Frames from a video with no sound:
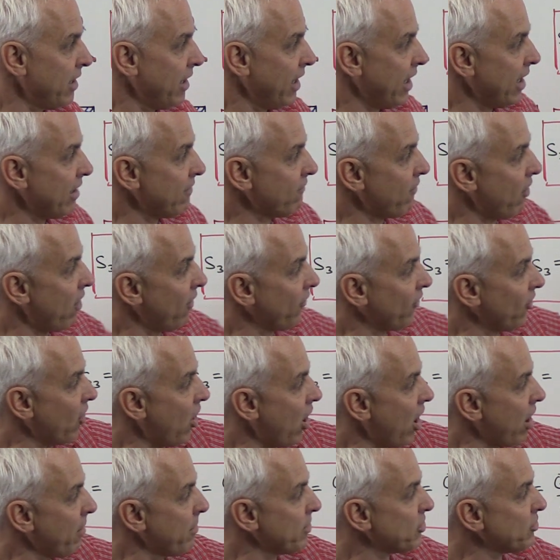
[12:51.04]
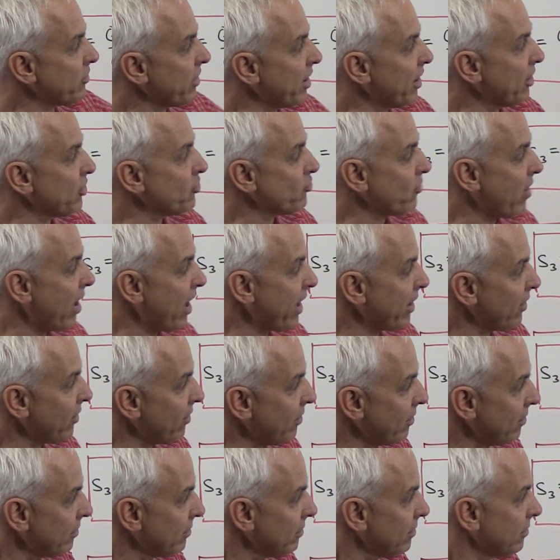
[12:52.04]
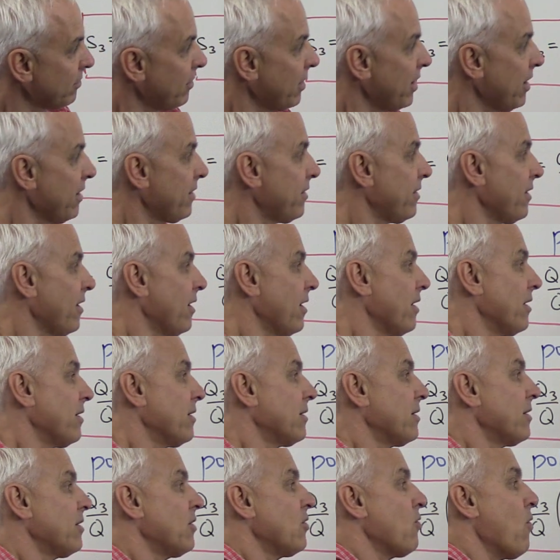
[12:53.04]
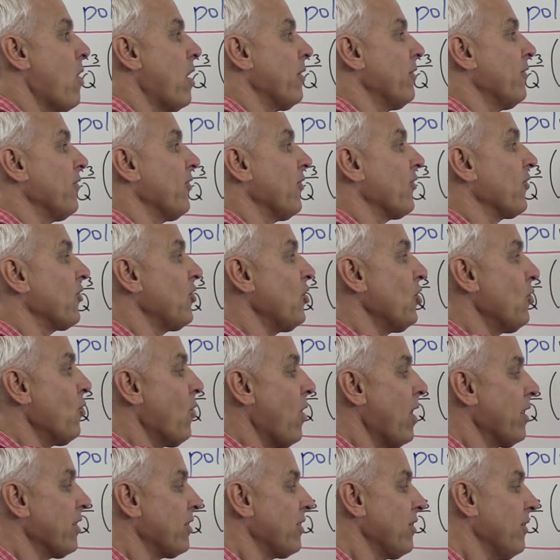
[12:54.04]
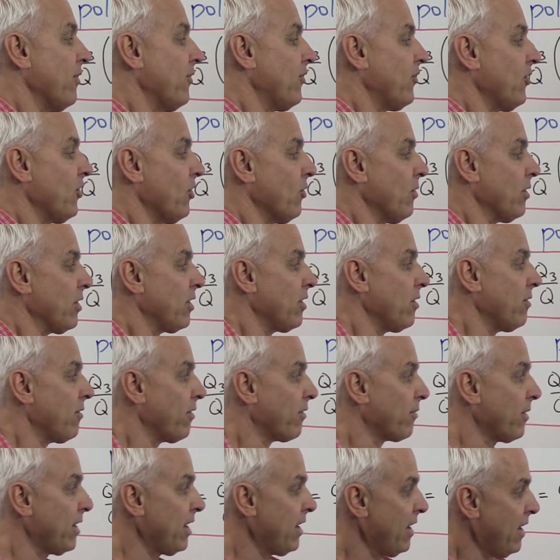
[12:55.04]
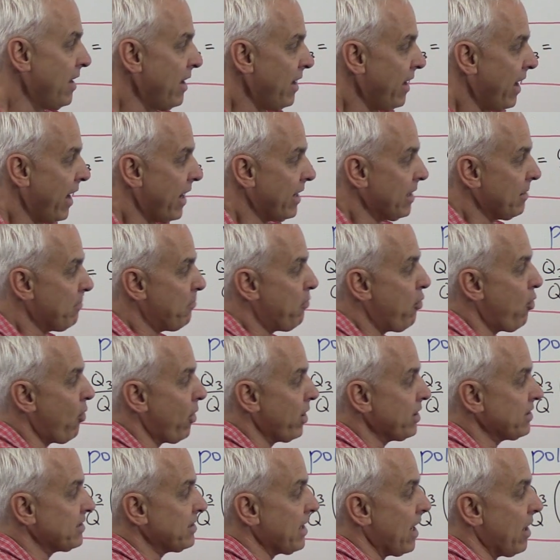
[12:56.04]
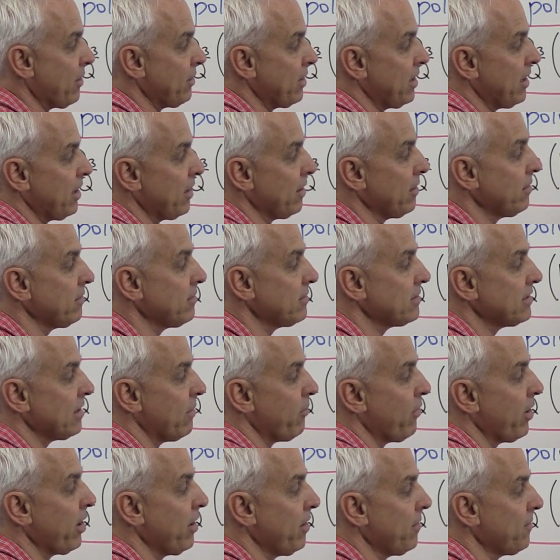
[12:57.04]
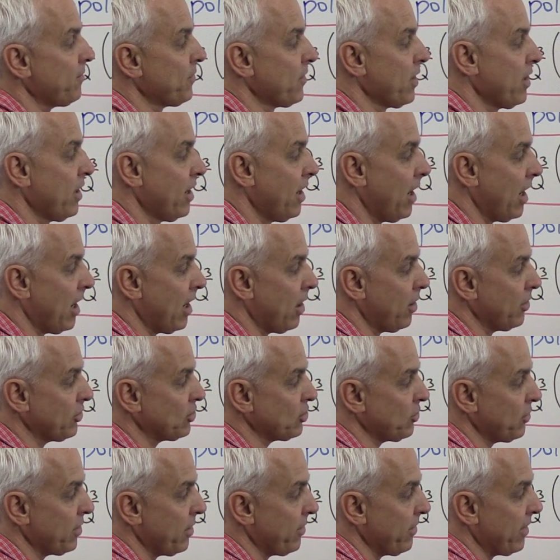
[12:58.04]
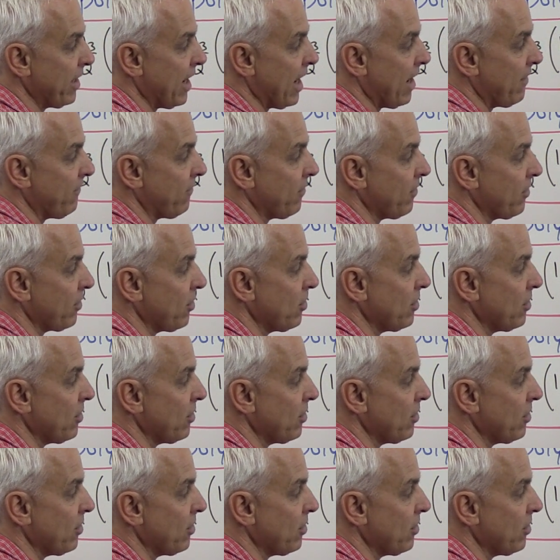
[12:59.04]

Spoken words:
It involves an arbitrary triangle with quadrances Q1, Q2, and Q3, and a point down here somewhere, so that we have